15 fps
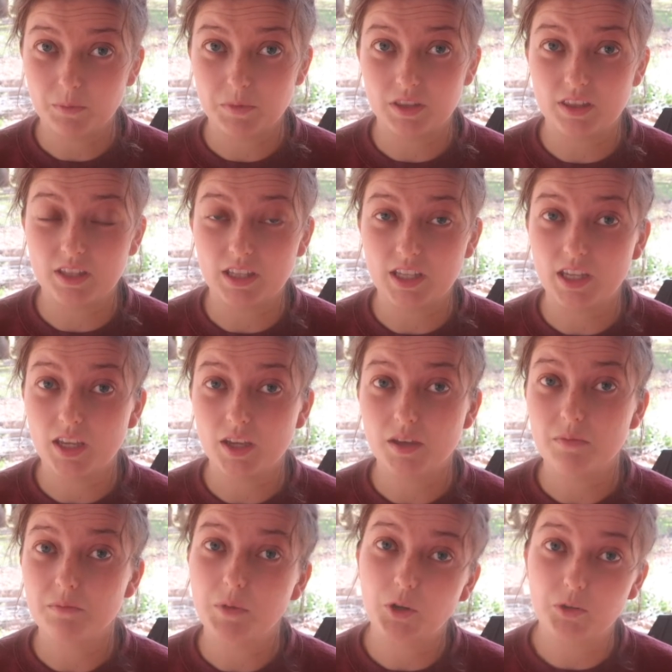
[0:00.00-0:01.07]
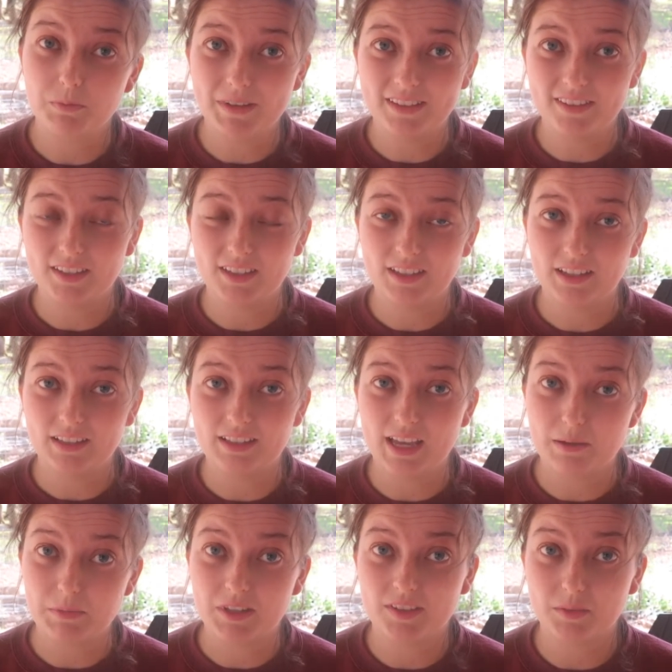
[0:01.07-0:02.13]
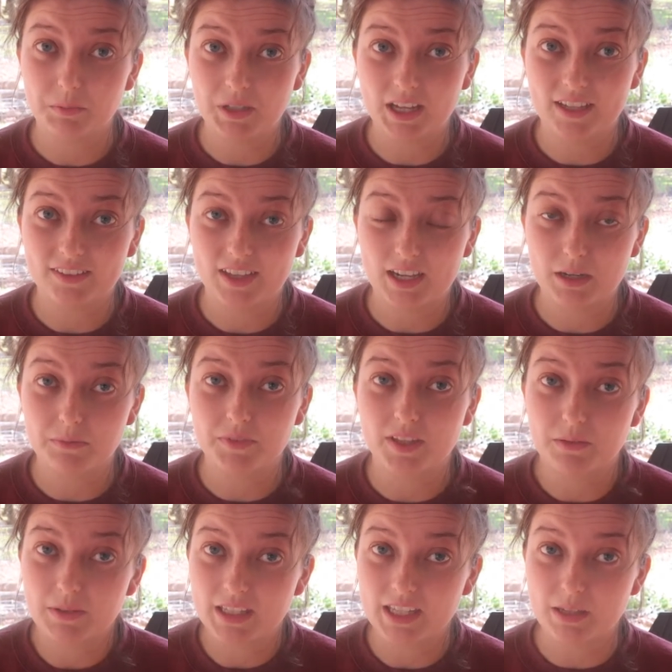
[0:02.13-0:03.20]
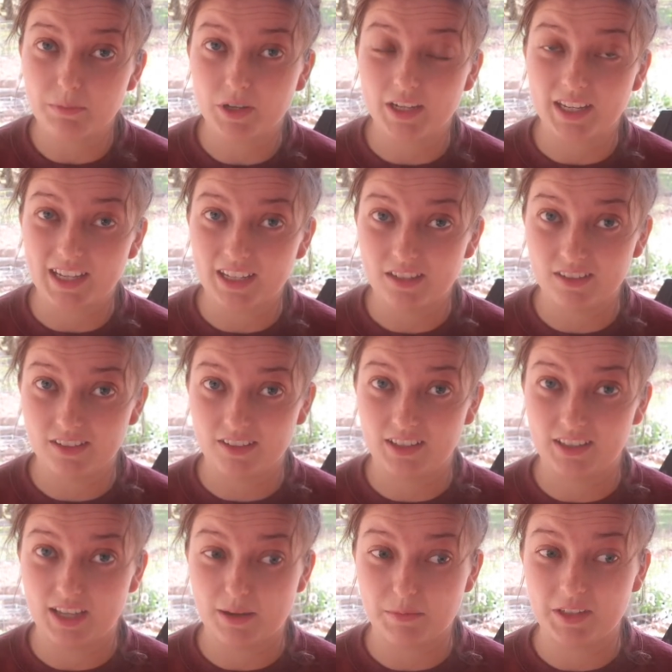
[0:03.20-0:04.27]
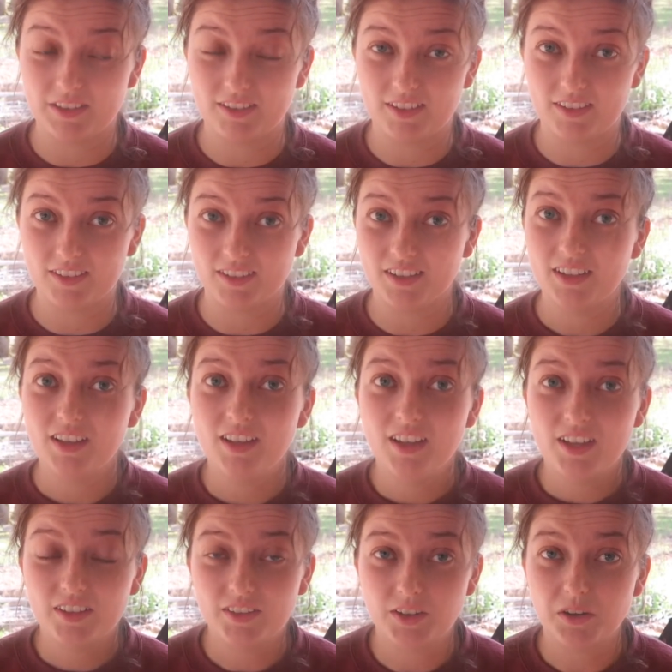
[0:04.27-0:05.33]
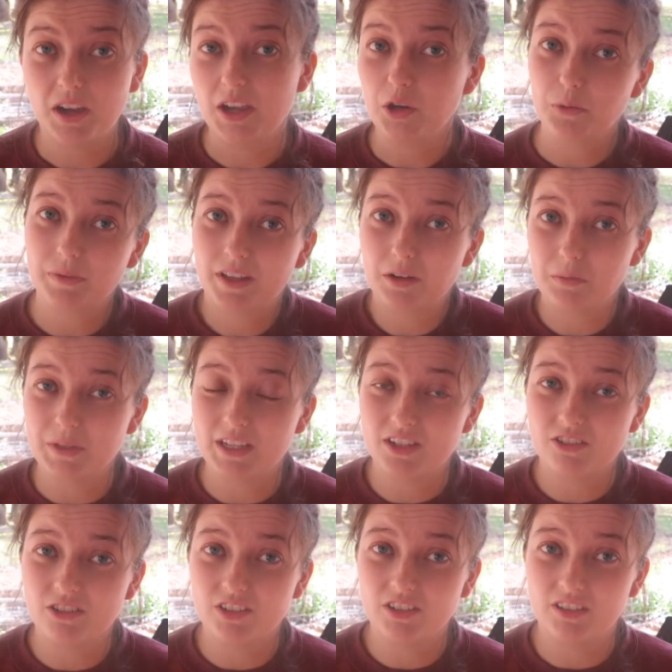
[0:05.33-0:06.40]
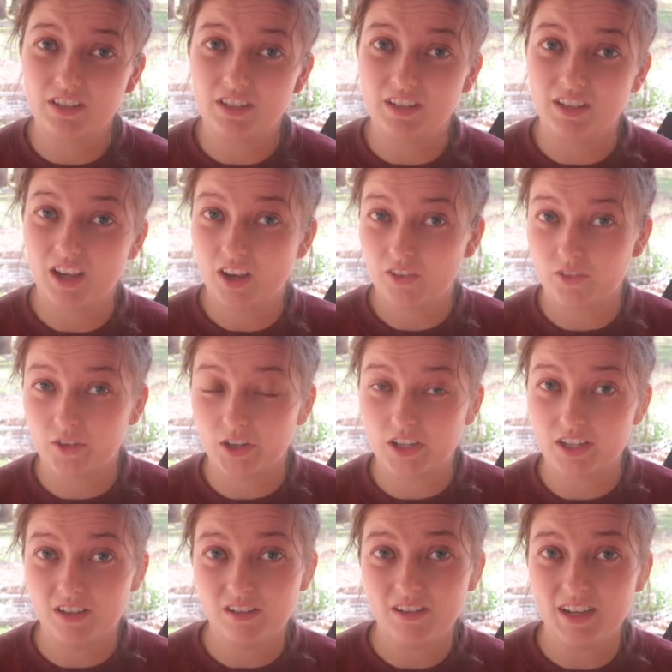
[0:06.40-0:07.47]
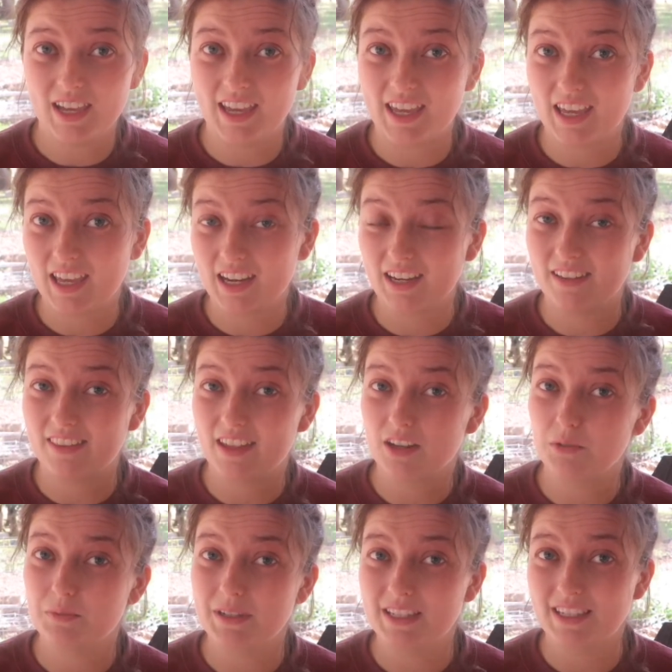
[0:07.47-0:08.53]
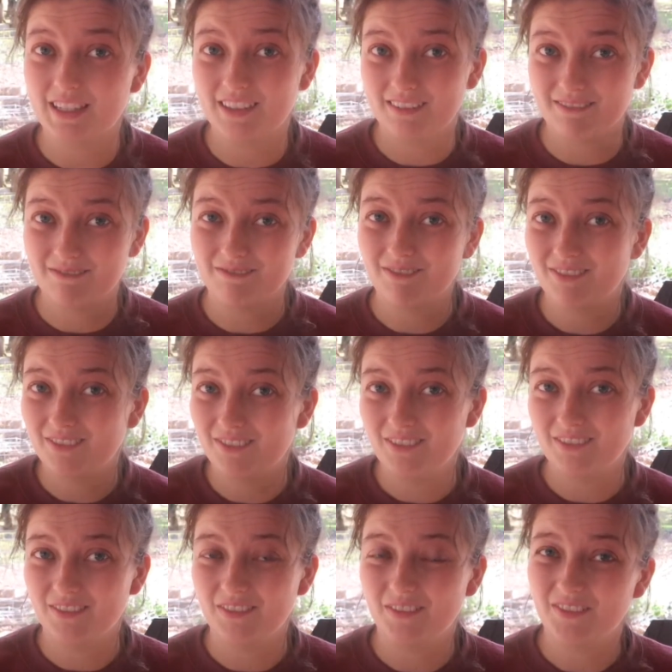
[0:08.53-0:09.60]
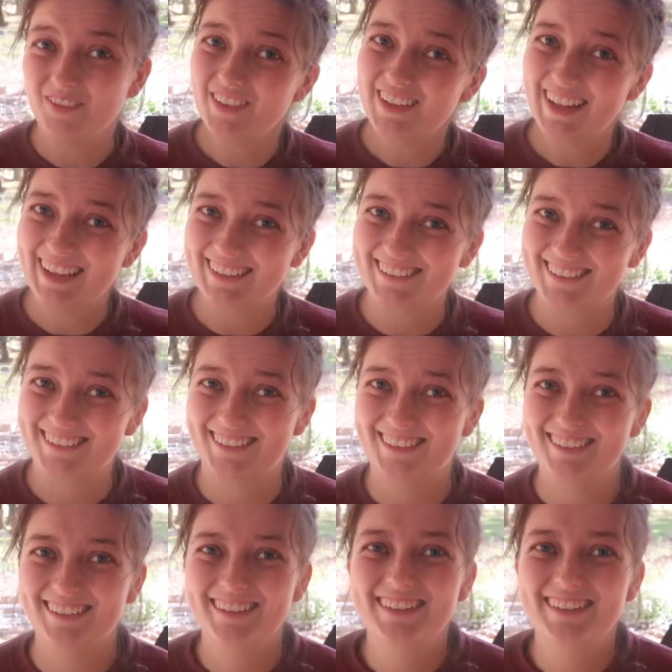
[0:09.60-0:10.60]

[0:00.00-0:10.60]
some of the most basic lambing supplies items that we keep on hand during lambing season. So I hope that'll be interesting for you, and that'll be next.